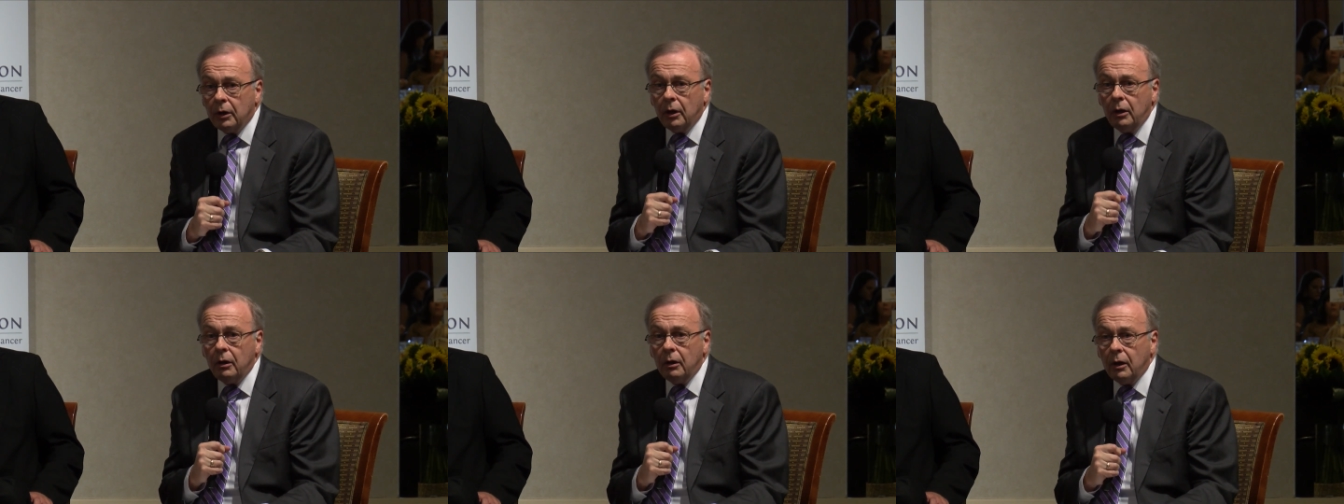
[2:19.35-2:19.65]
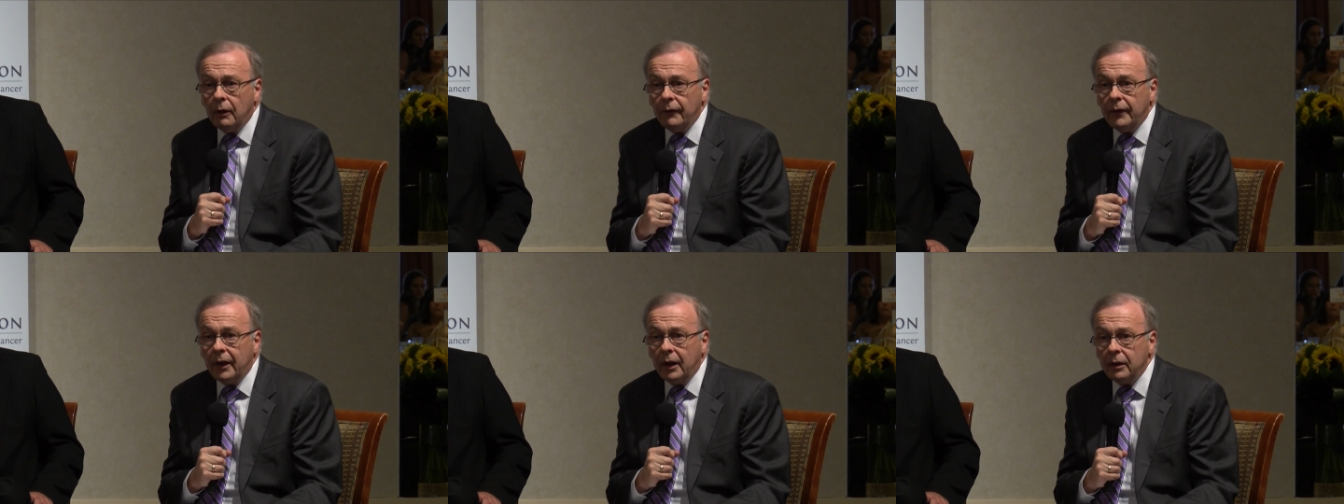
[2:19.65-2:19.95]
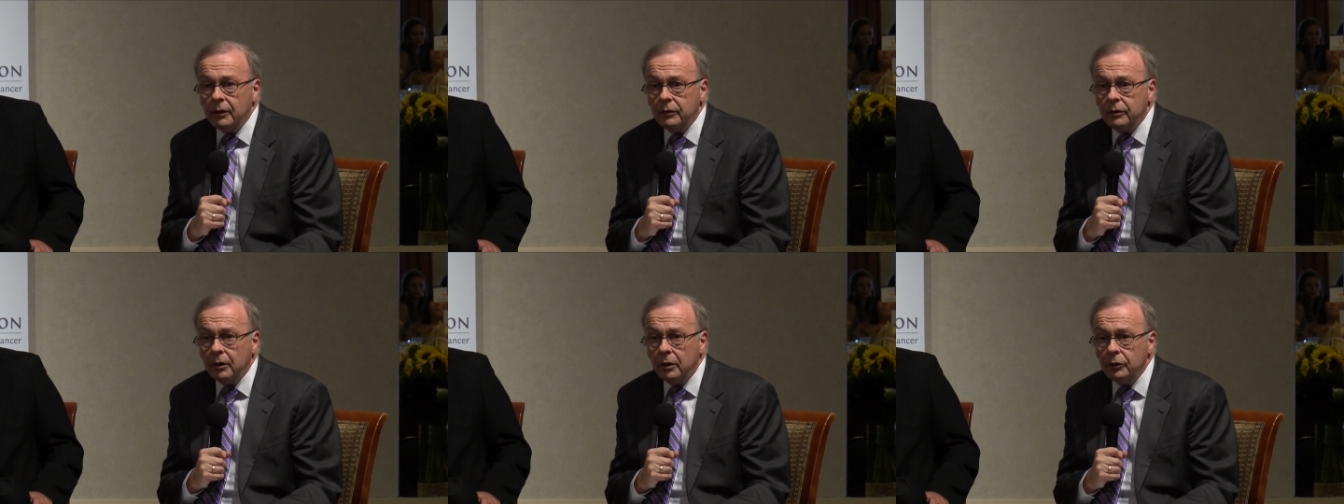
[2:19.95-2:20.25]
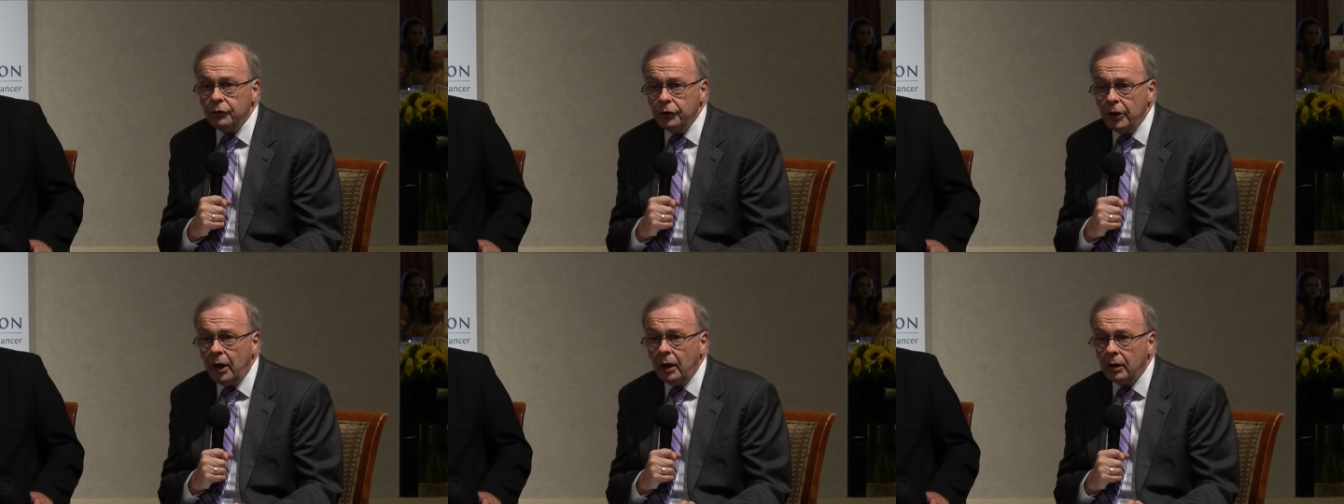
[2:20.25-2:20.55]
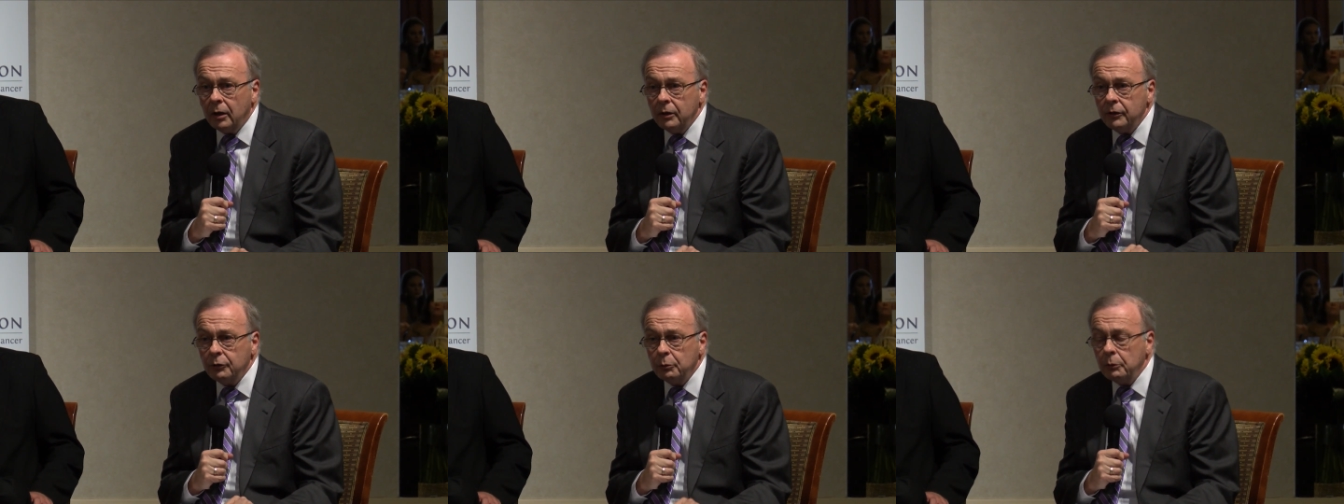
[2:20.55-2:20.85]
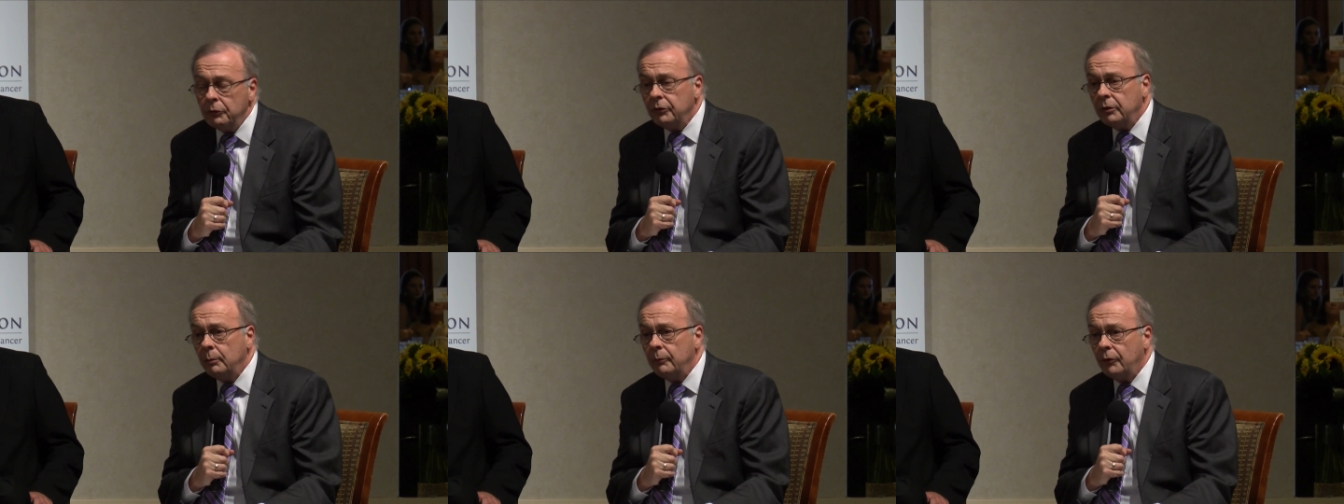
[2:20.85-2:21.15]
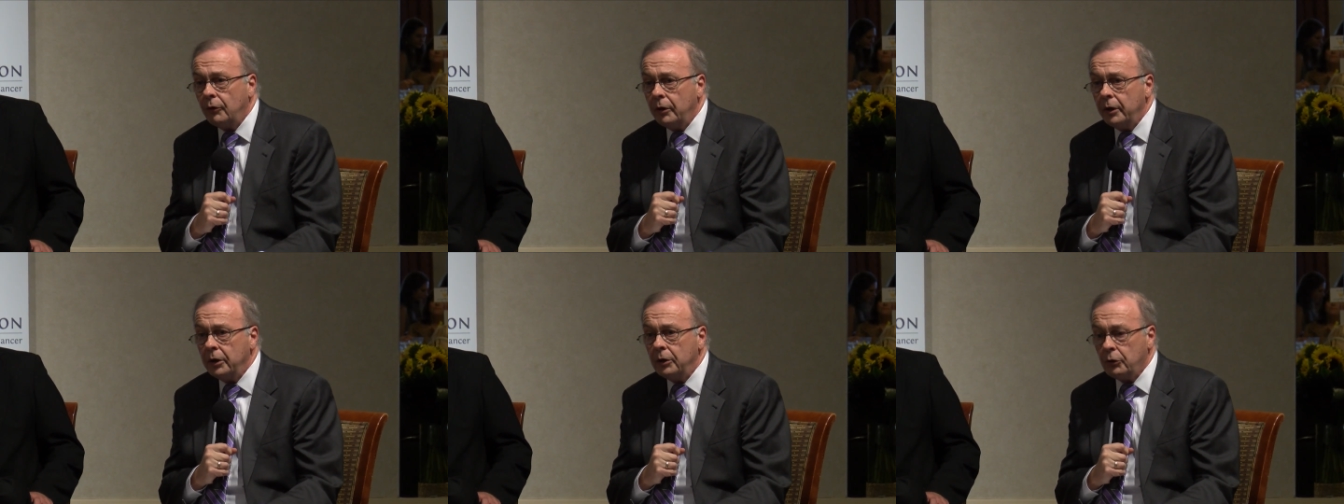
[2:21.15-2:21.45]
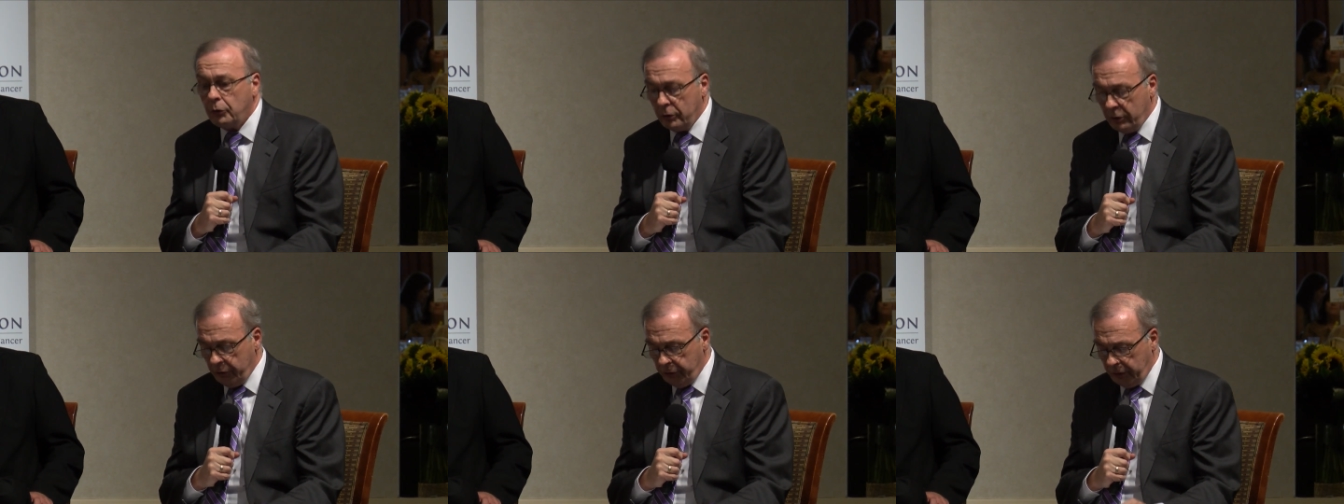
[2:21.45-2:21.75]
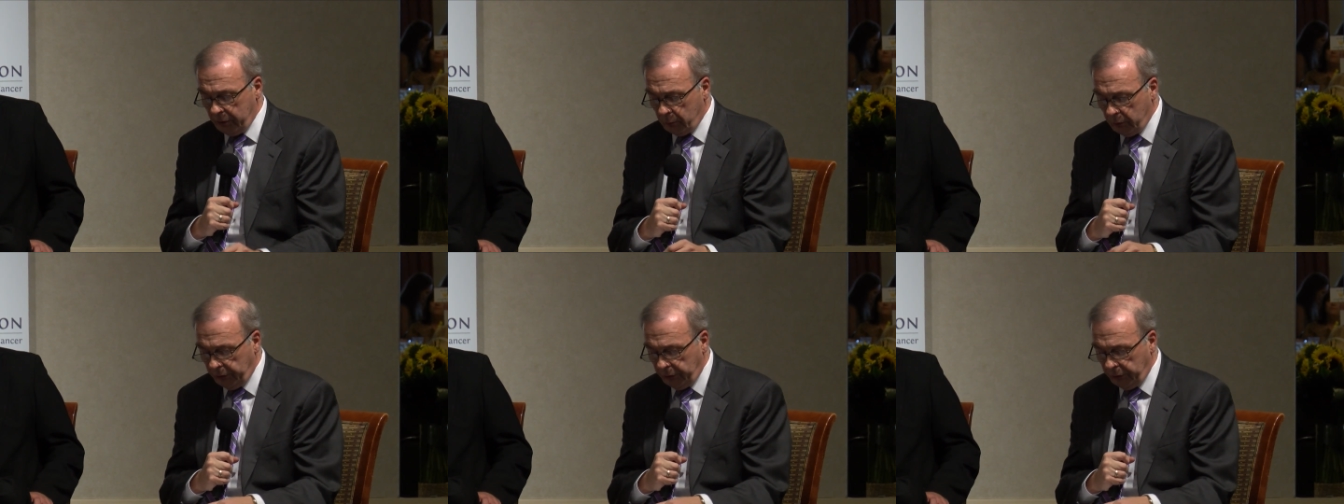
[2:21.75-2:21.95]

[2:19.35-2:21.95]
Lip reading: on that challenge with some very encouraging